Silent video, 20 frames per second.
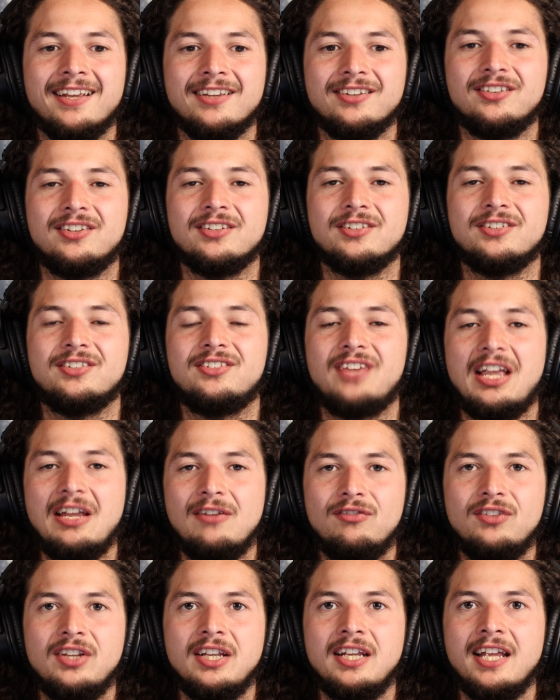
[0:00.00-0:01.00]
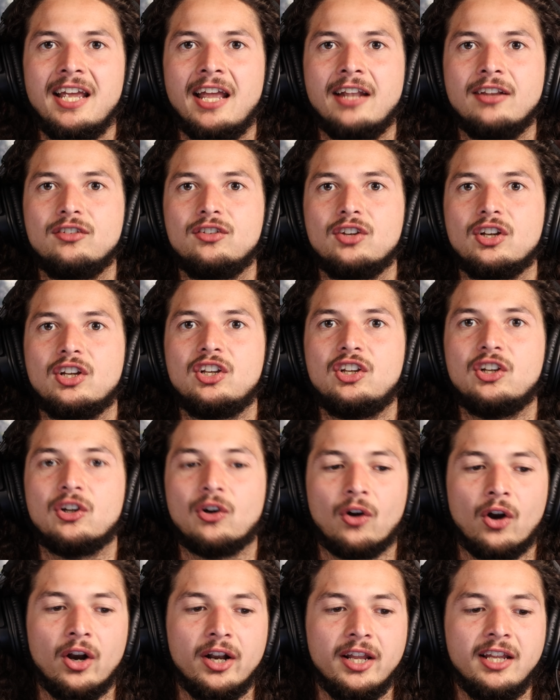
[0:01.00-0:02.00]
is the safety and
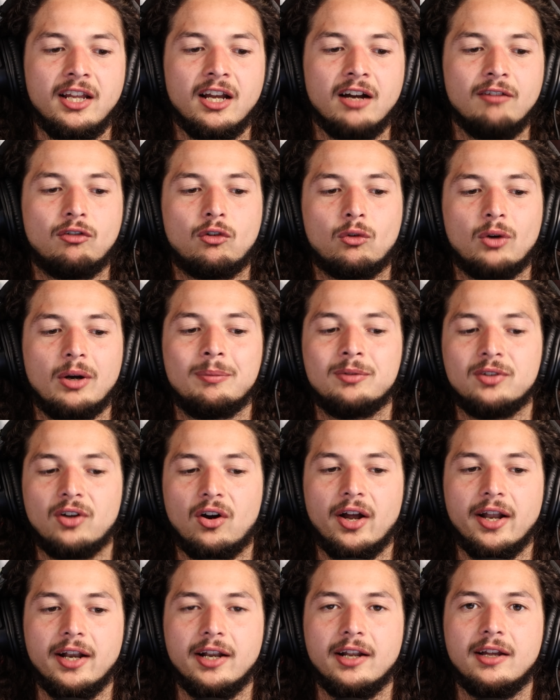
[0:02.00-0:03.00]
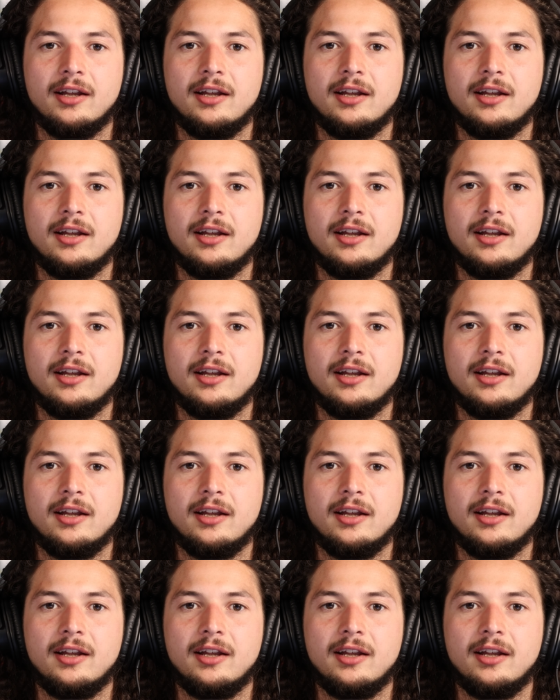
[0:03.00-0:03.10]
security of Krypton.